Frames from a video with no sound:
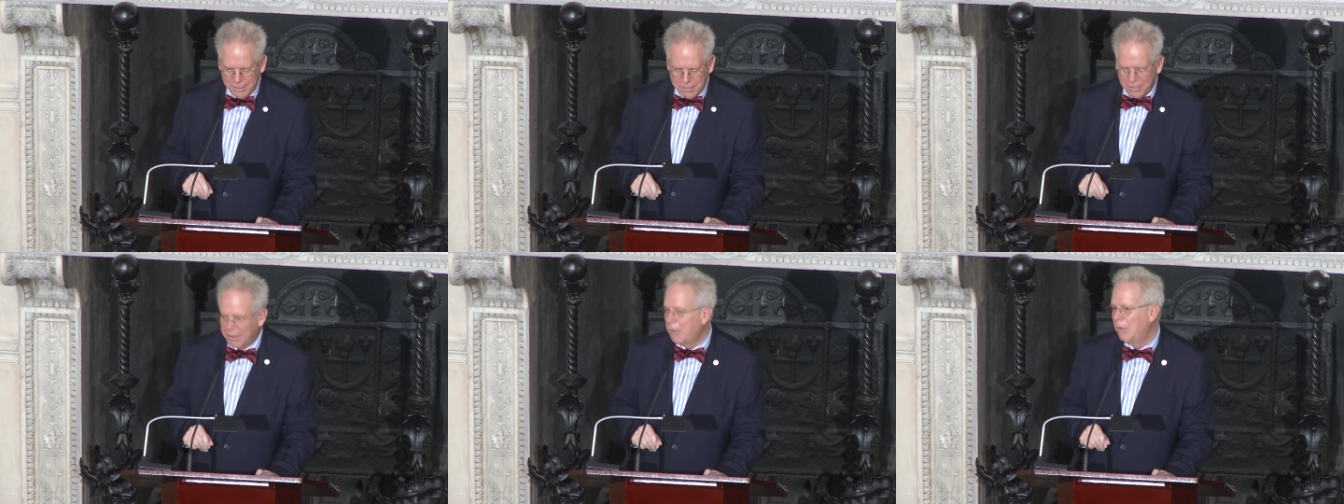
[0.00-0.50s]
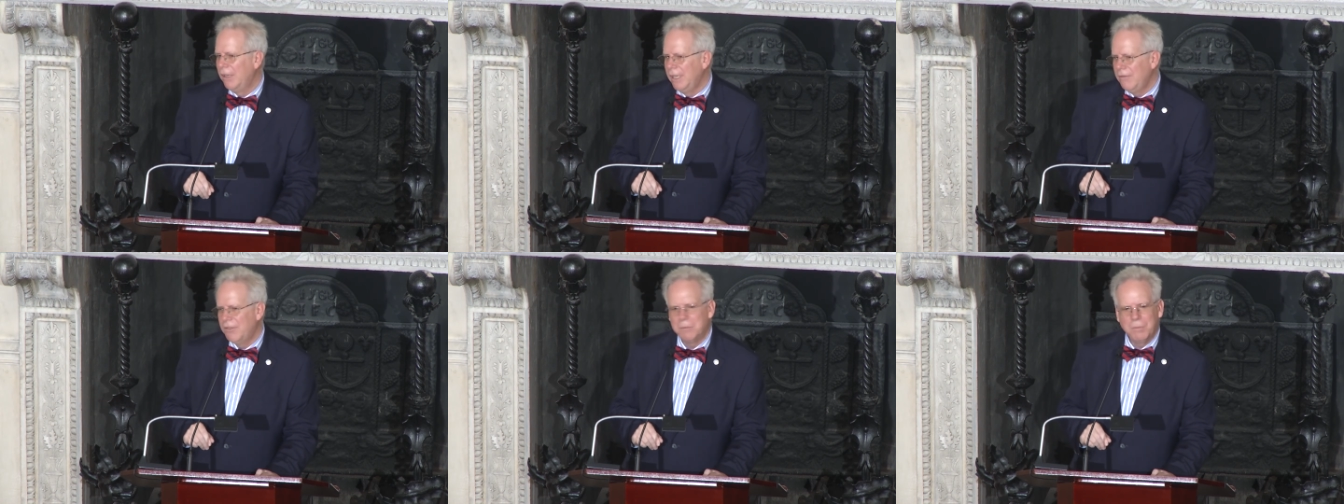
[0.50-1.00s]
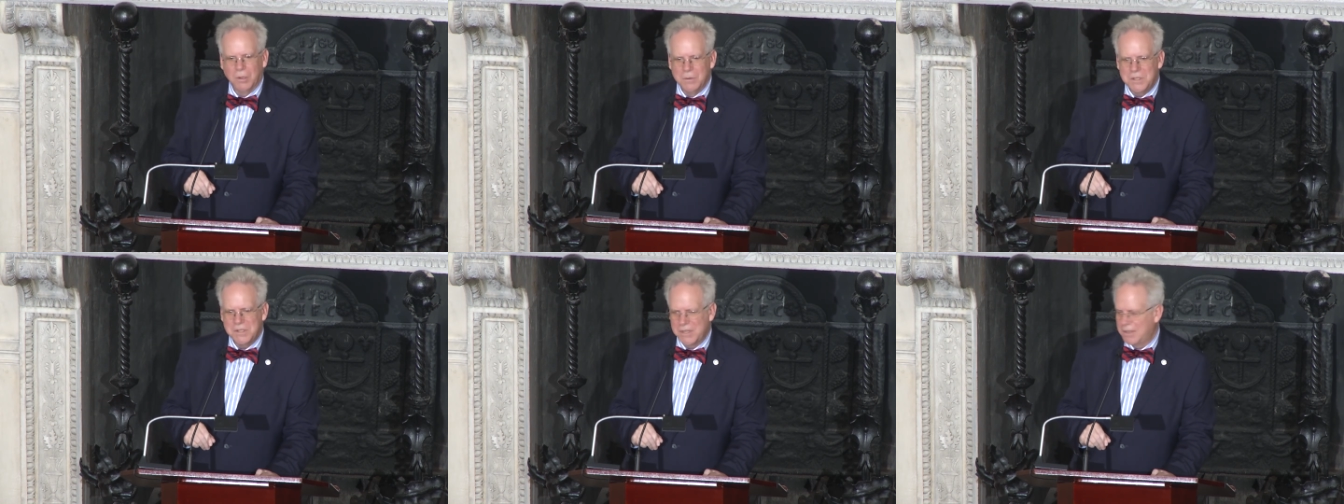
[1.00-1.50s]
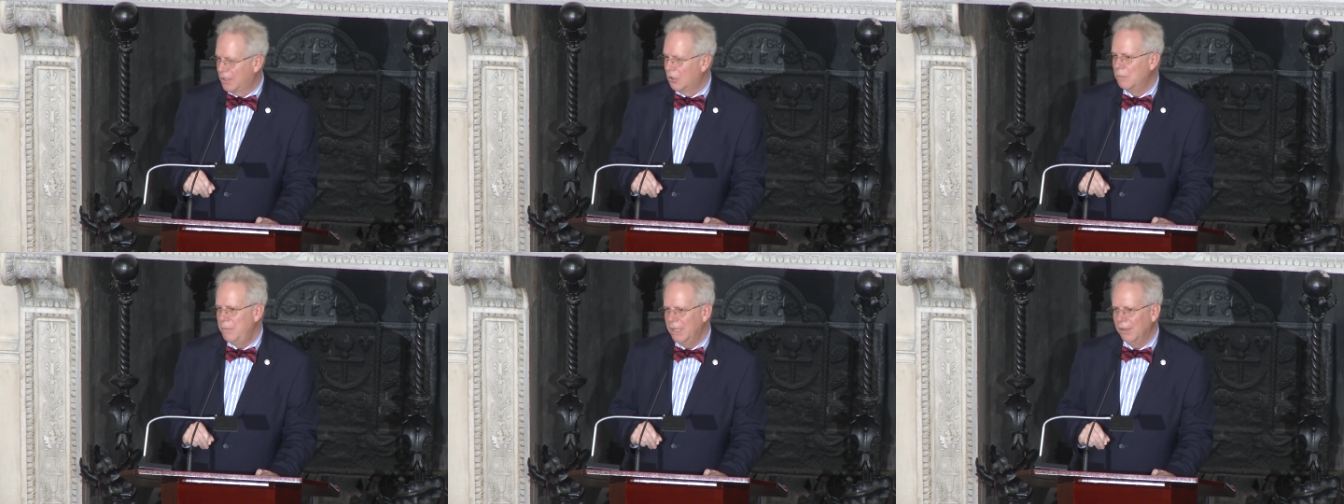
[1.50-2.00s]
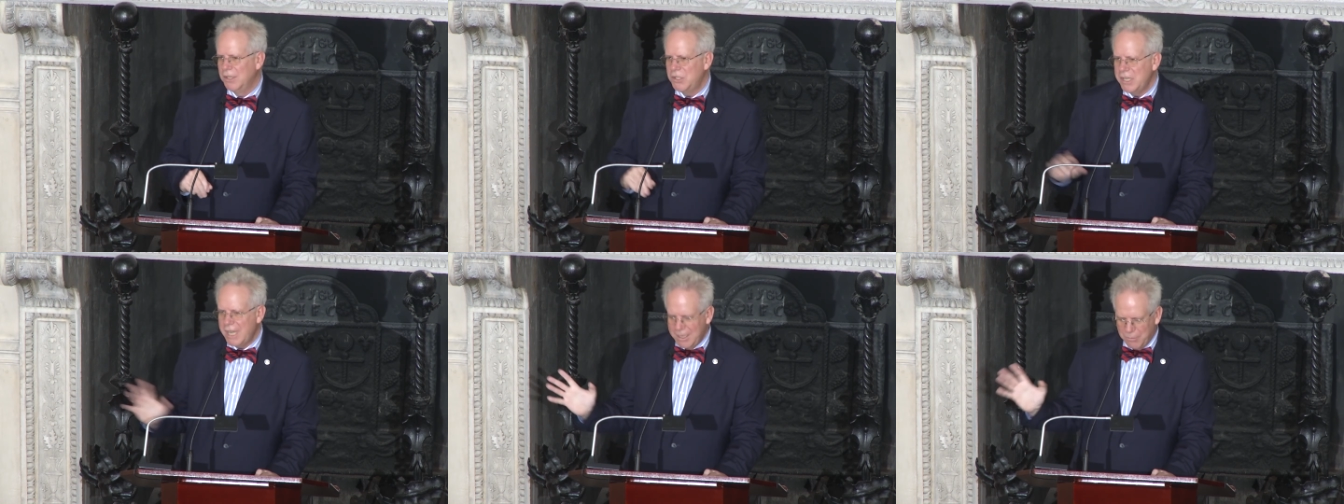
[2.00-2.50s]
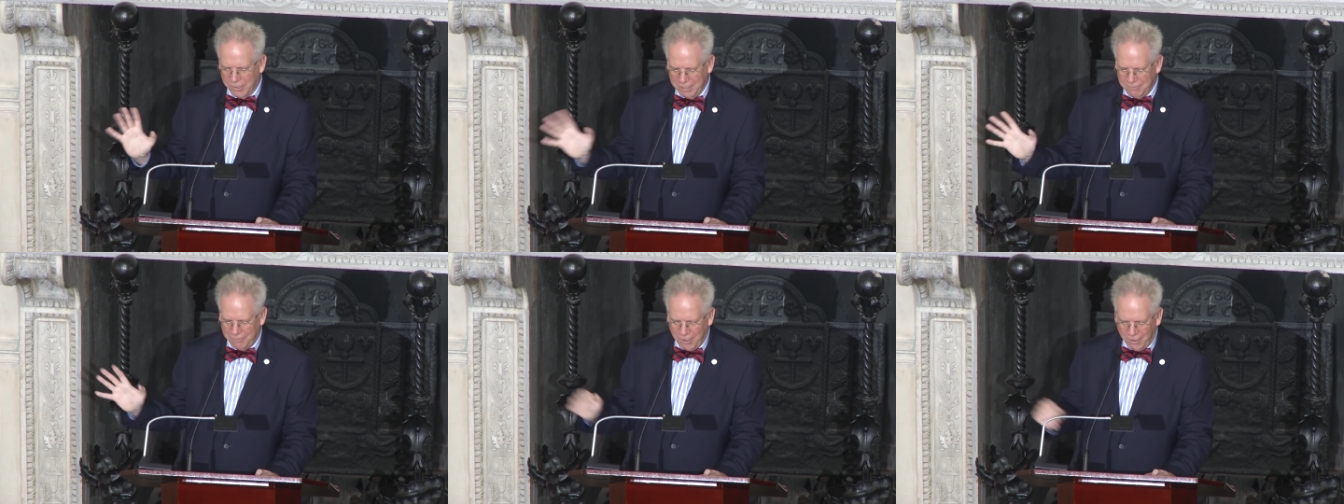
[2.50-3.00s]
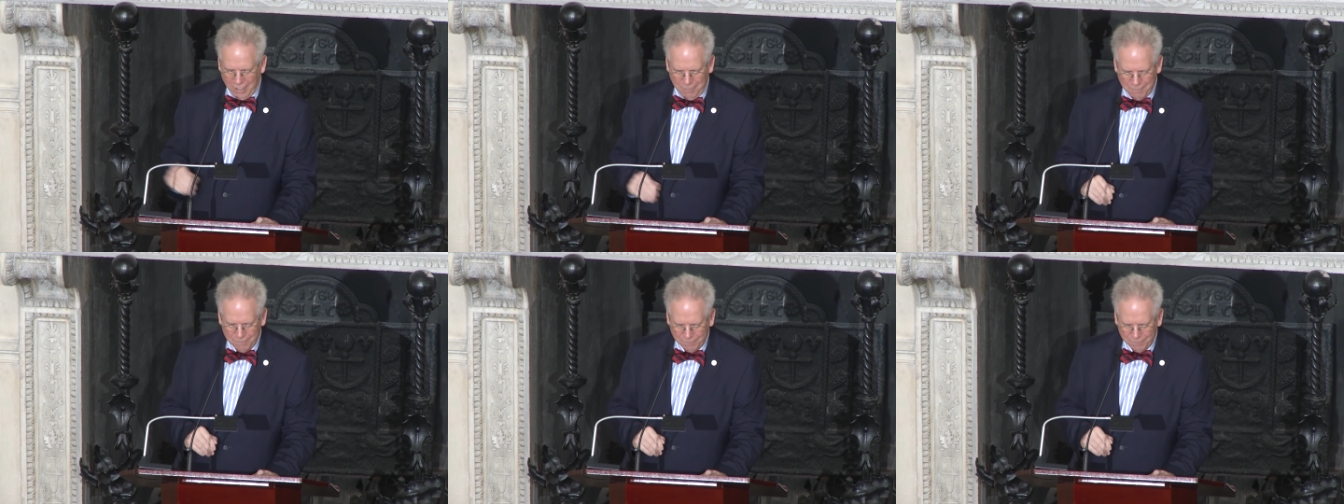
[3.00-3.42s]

so they would leave their posts to go pillage a neighboring farm.